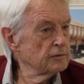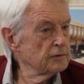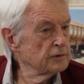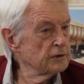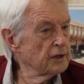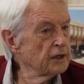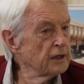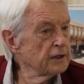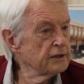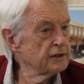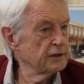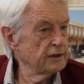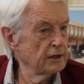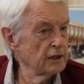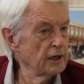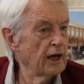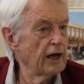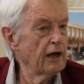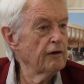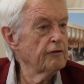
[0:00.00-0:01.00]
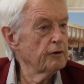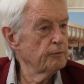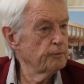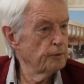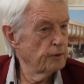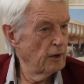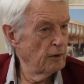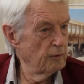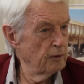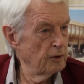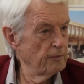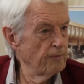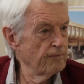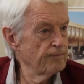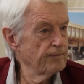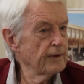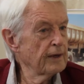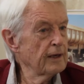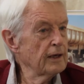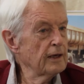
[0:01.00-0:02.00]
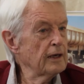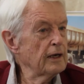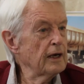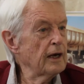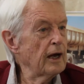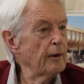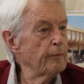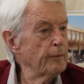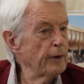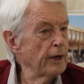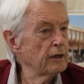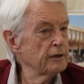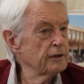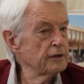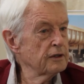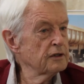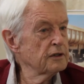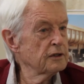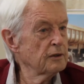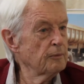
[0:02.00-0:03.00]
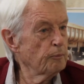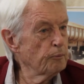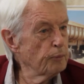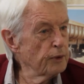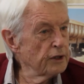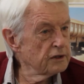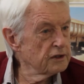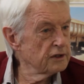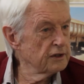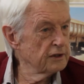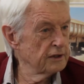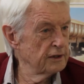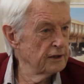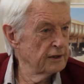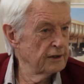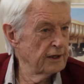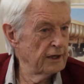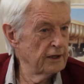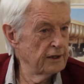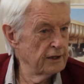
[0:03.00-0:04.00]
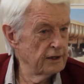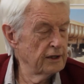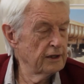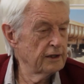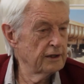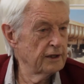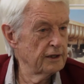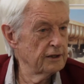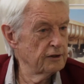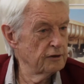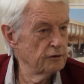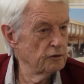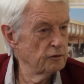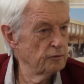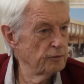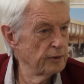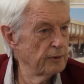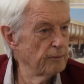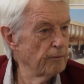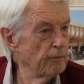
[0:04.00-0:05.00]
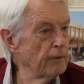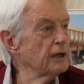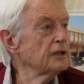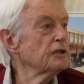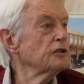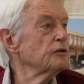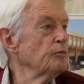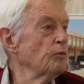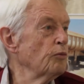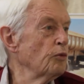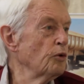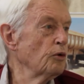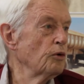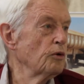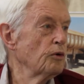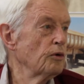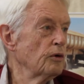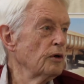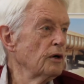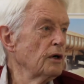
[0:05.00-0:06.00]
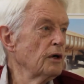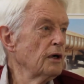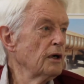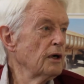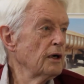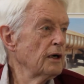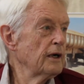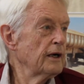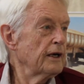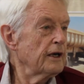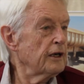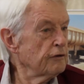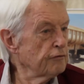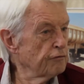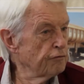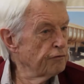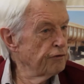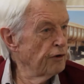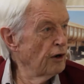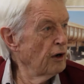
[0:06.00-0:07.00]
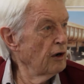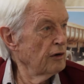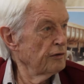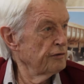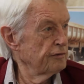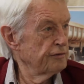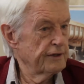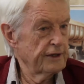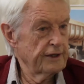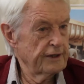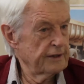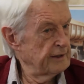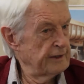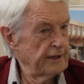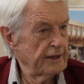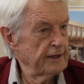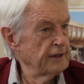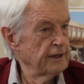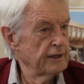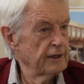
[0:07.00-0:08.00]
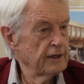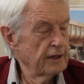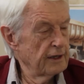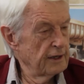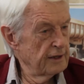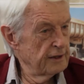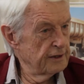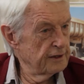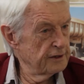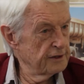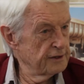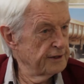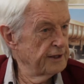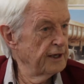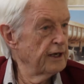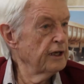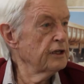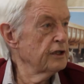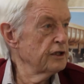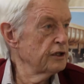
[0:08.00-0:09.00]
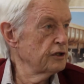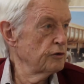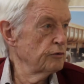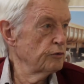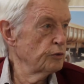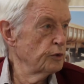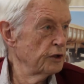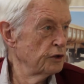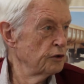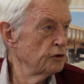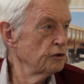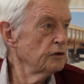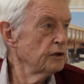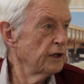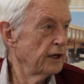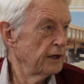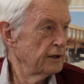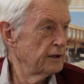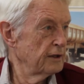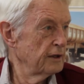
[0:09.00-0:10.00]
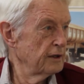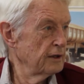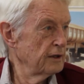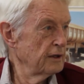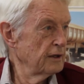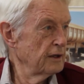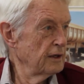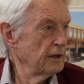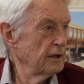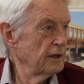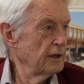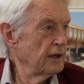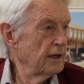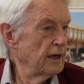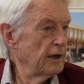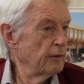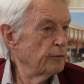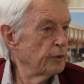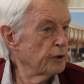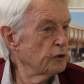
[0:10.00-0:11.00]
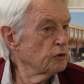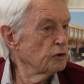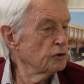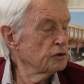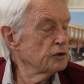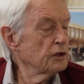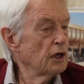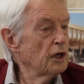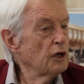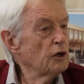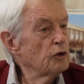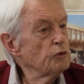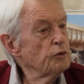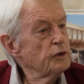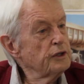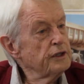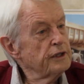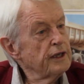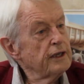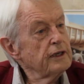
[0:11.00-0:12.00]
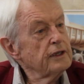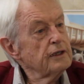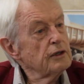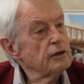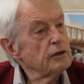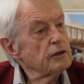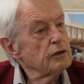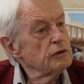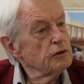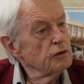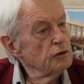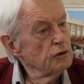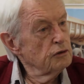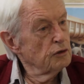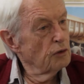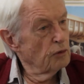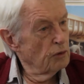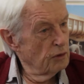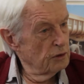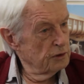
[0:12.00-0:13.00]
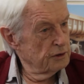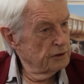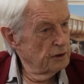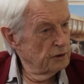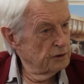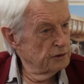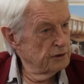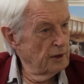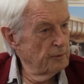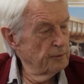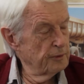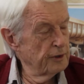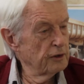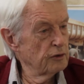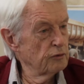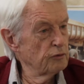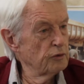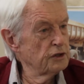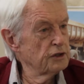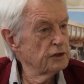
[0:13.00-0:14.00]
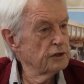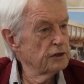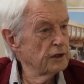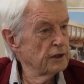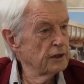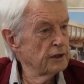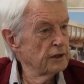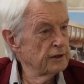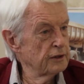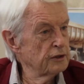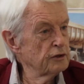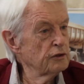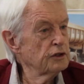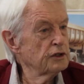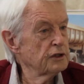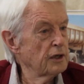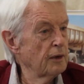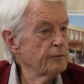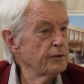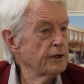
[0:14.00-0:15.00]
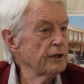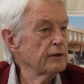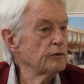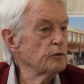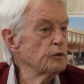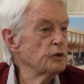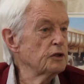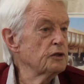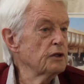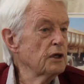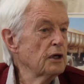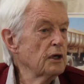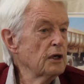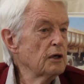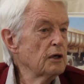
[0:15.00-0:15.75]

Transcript: they still have a problem about the simplicity. They think there should be much more involved in getting the strengths we do get, because we then could also do something which